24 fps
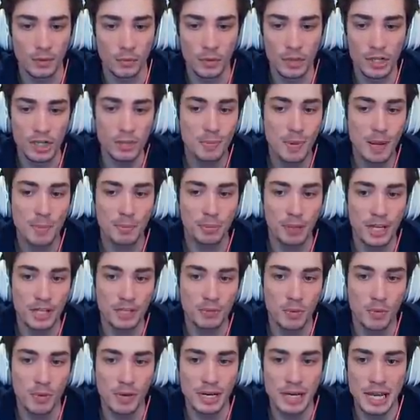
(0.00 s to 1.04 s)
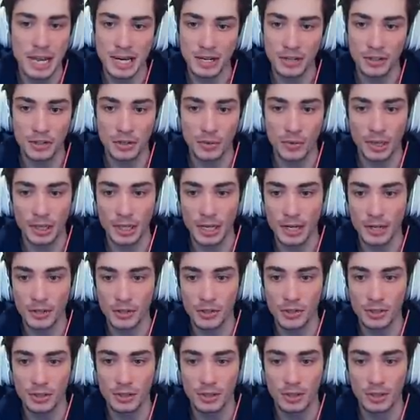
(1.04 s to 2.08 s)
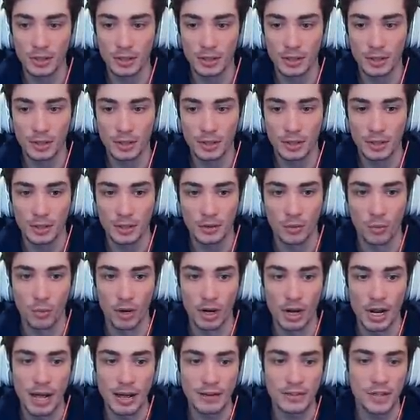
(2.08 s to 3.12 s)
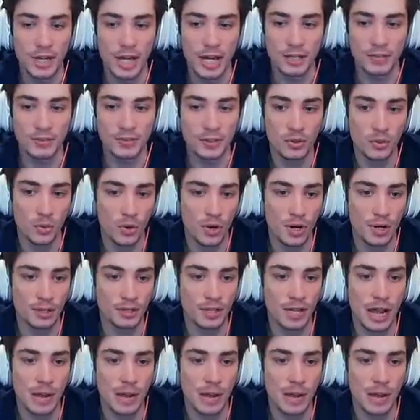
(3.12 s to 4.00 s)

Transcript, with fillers: We just made plays when we needed to, I guess. One and a half sacks for Dorian